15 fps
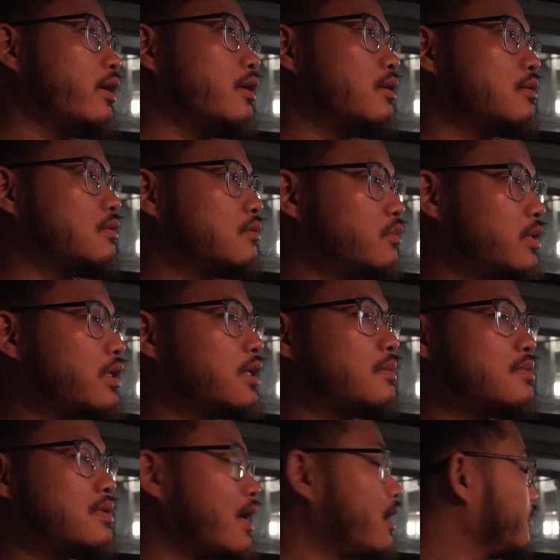it when it
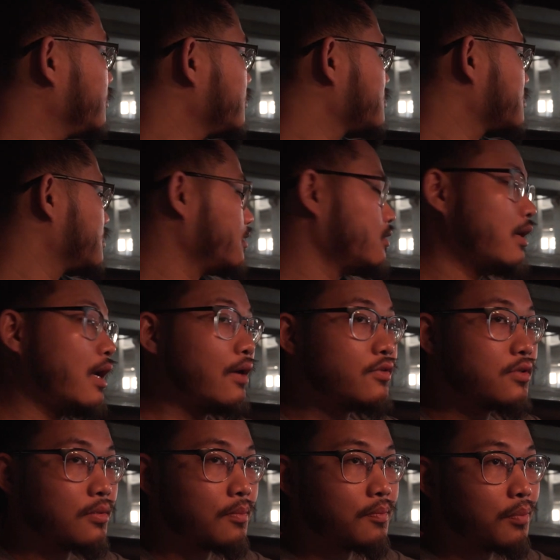comes out, you're just gonna have
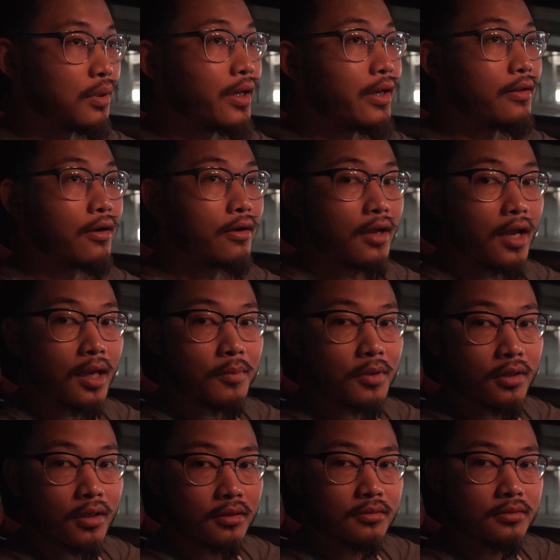to play their game,
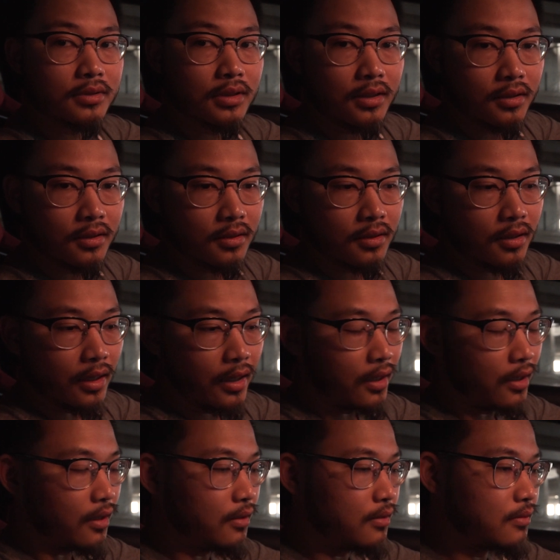you know.
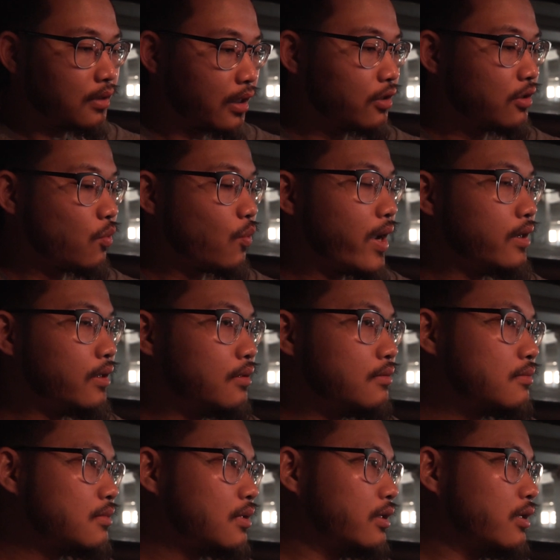And I could have waited
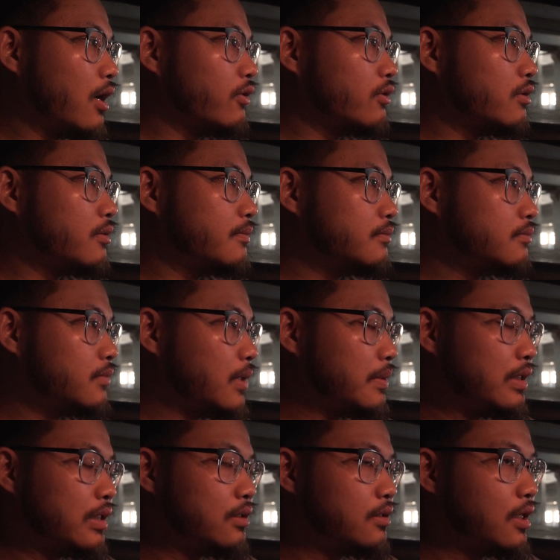another
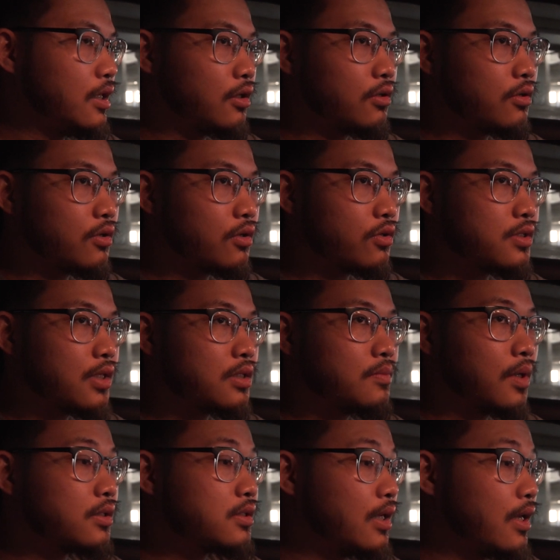maybe year or 6
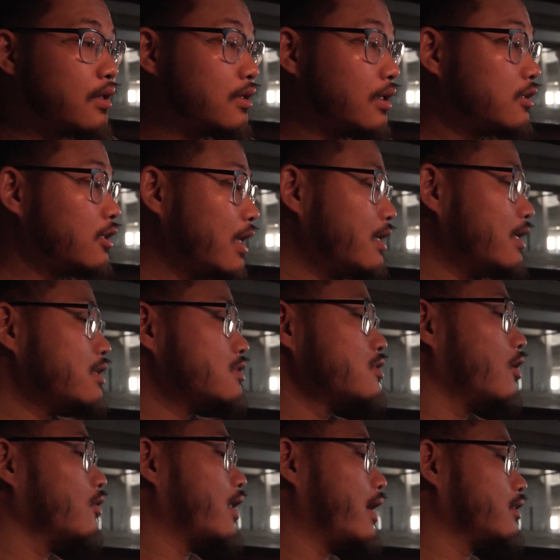months. The thing is
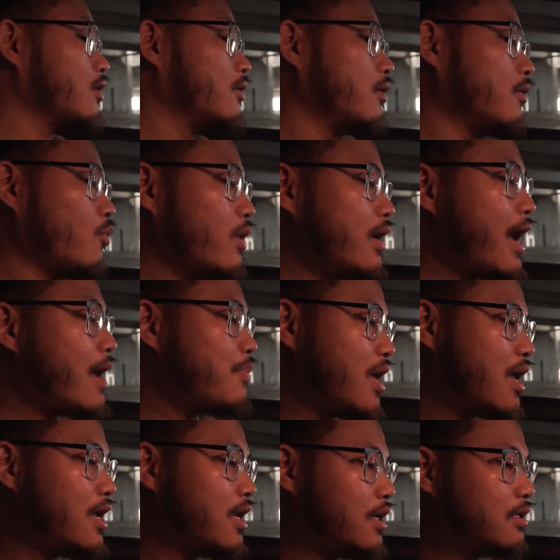though, like what I
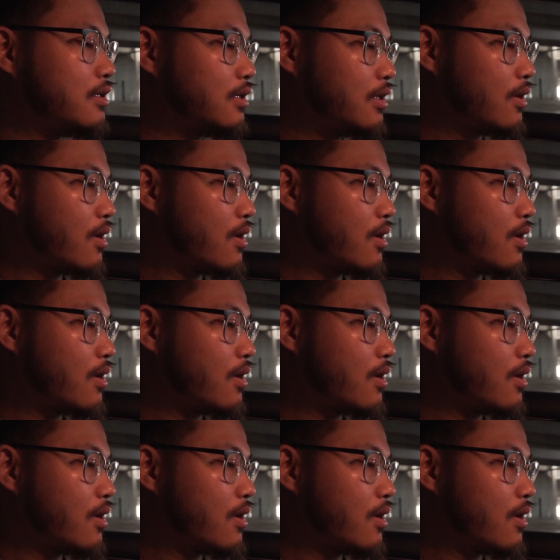paid